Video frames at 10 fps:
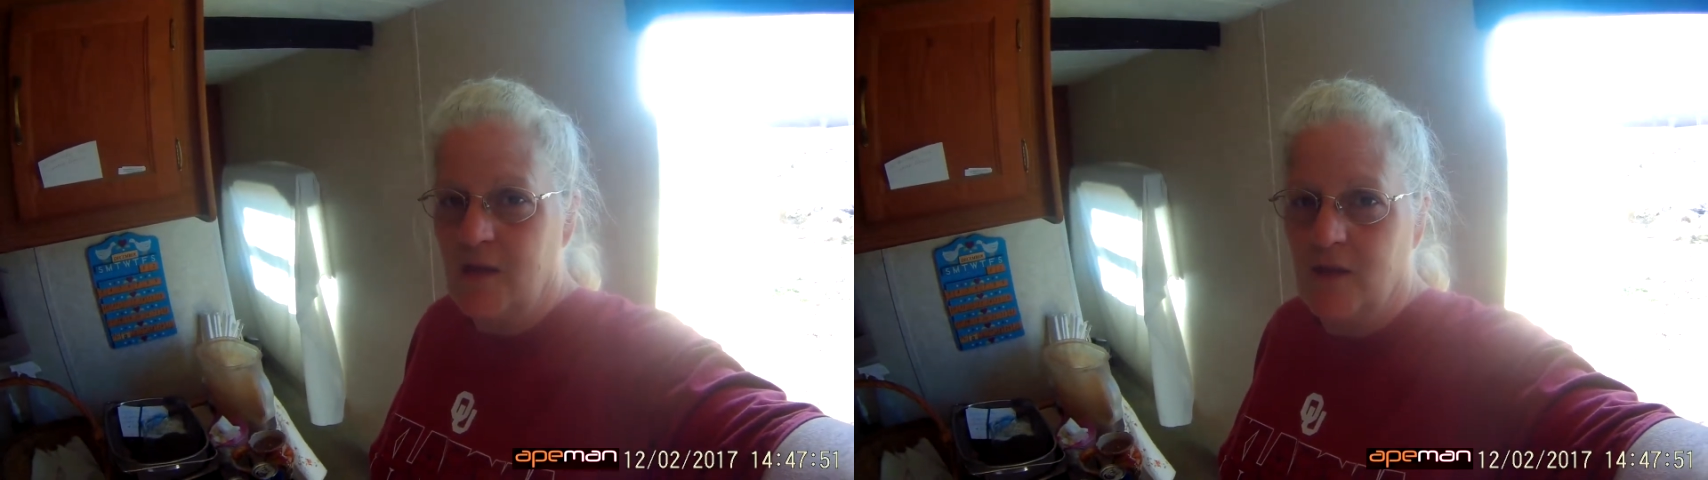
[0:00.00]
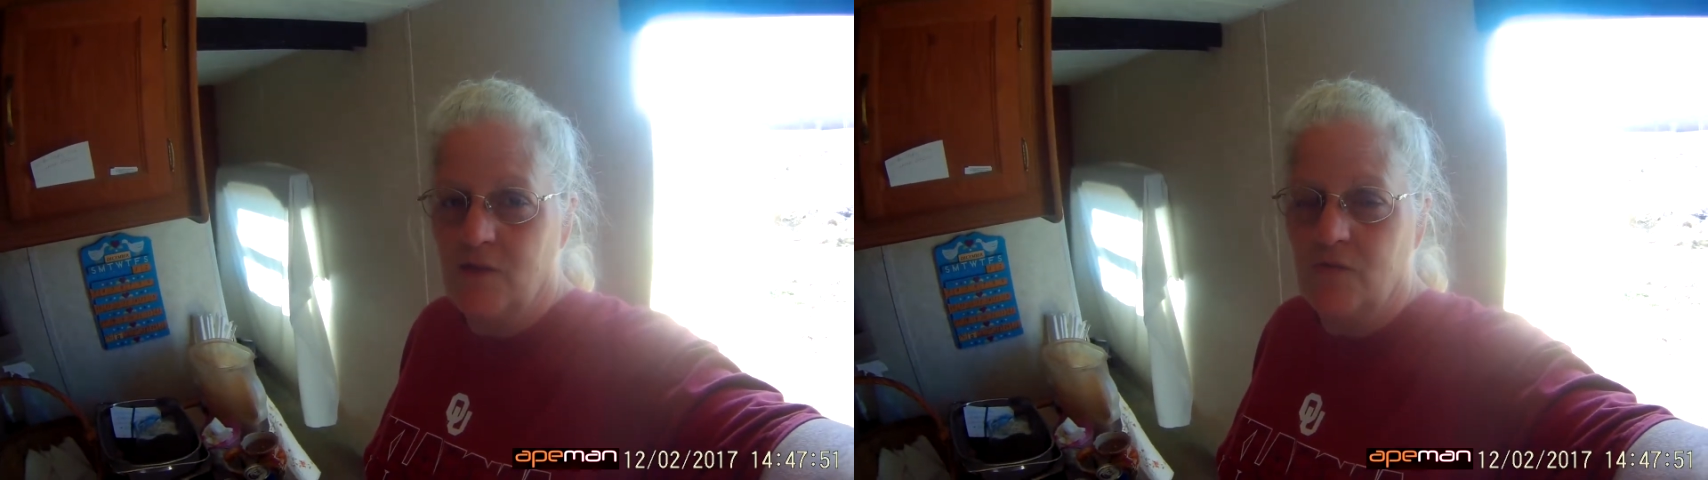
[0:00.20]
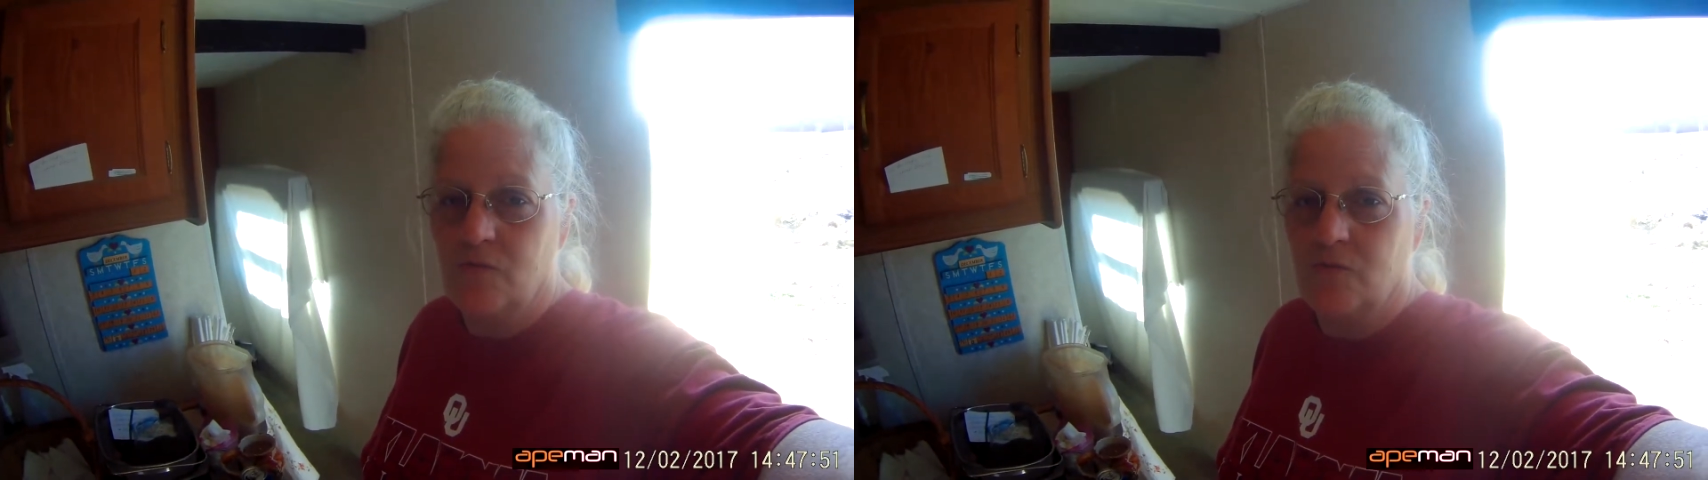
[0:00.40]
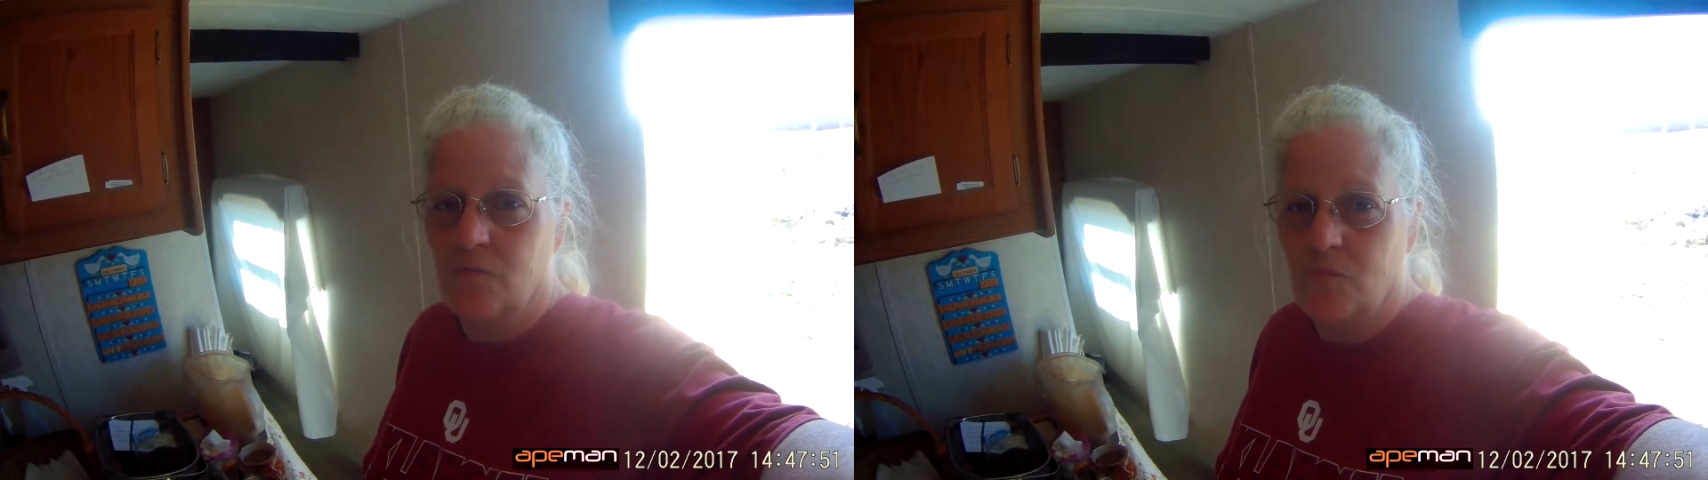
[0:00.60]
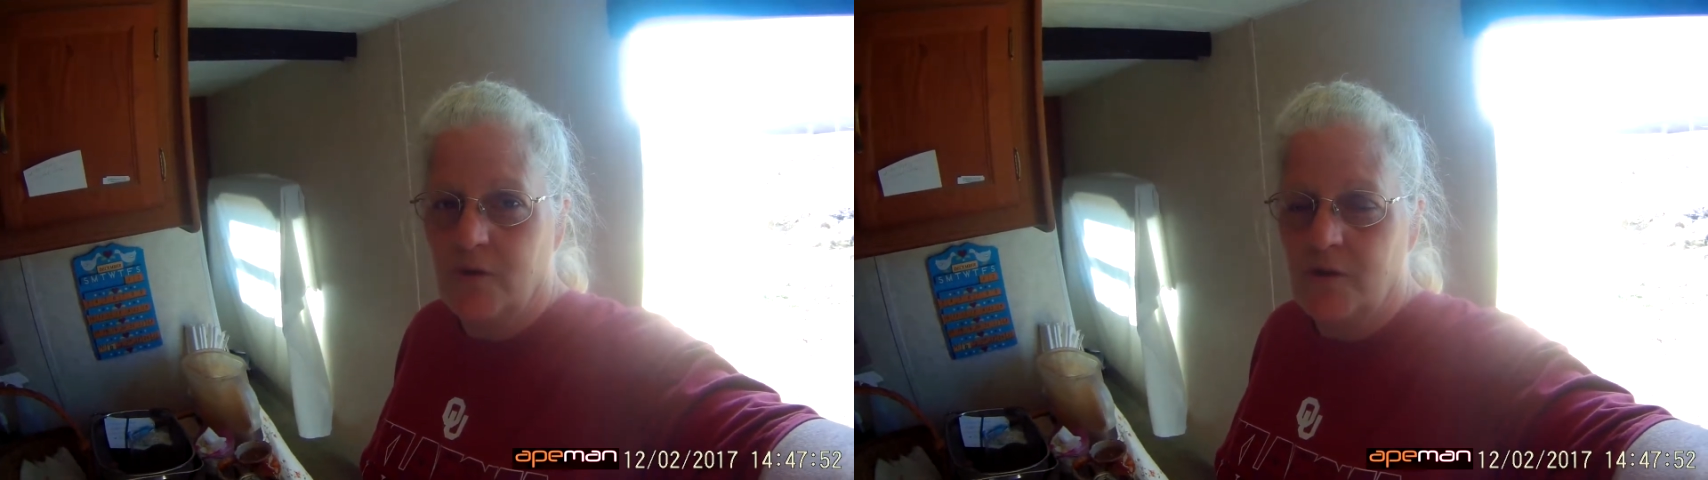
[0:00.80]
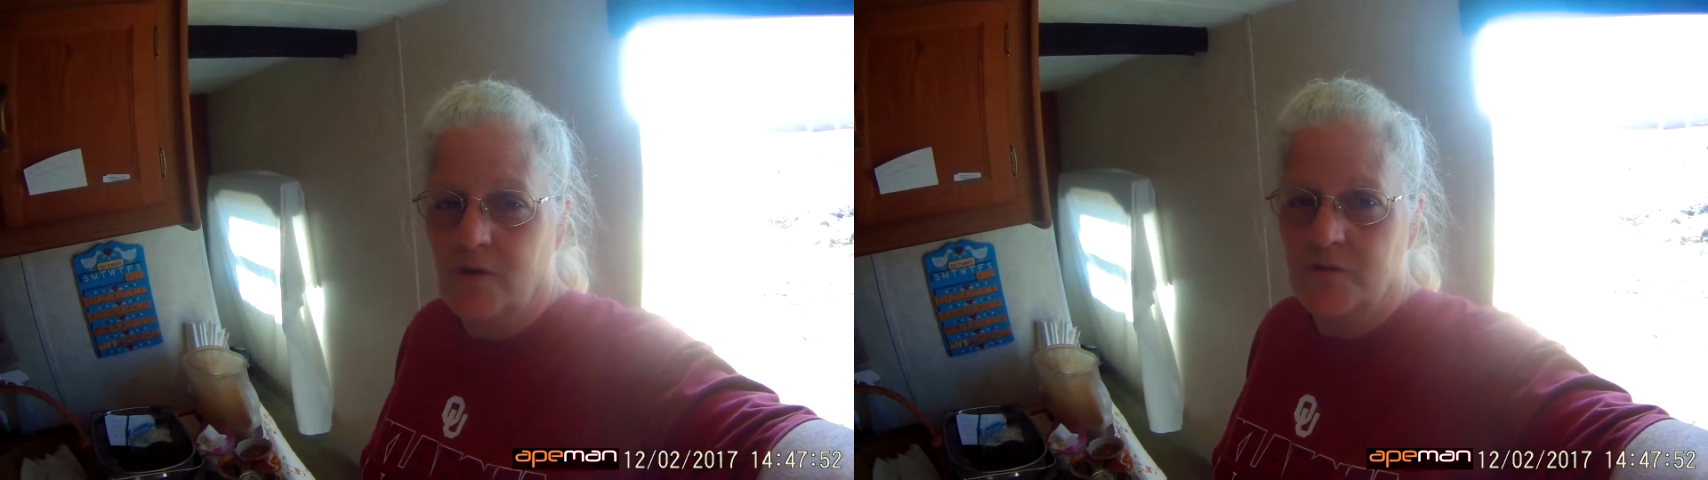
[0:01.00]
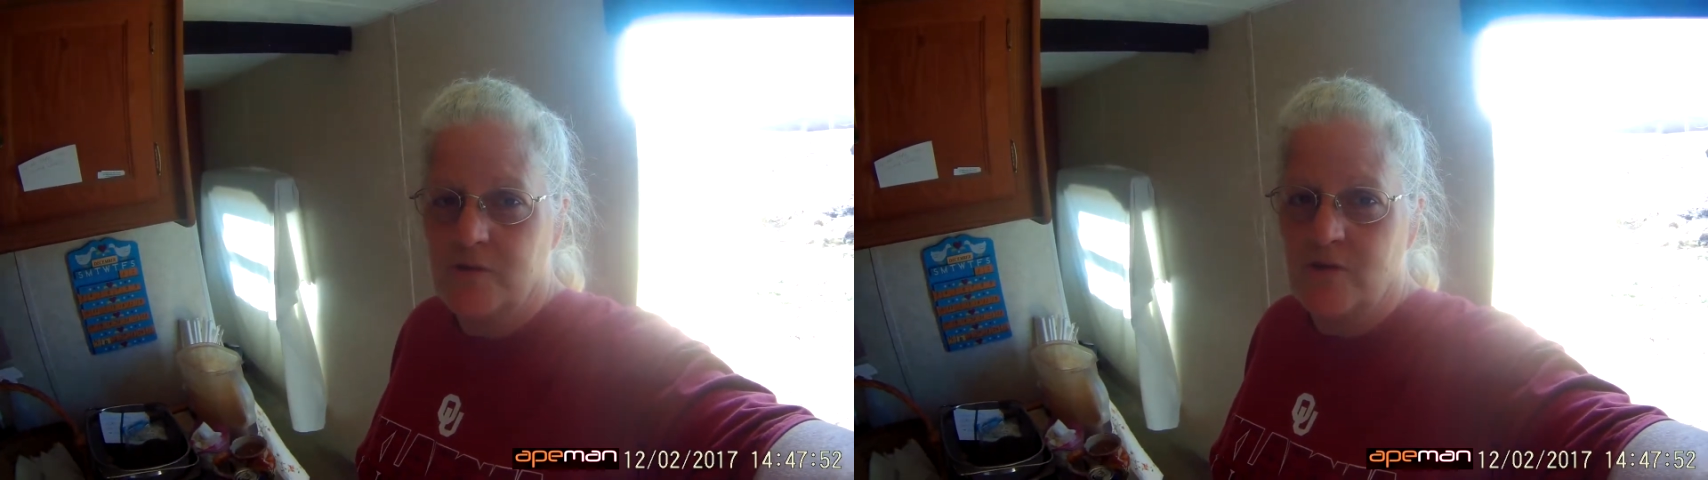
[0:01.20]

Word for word: is working on.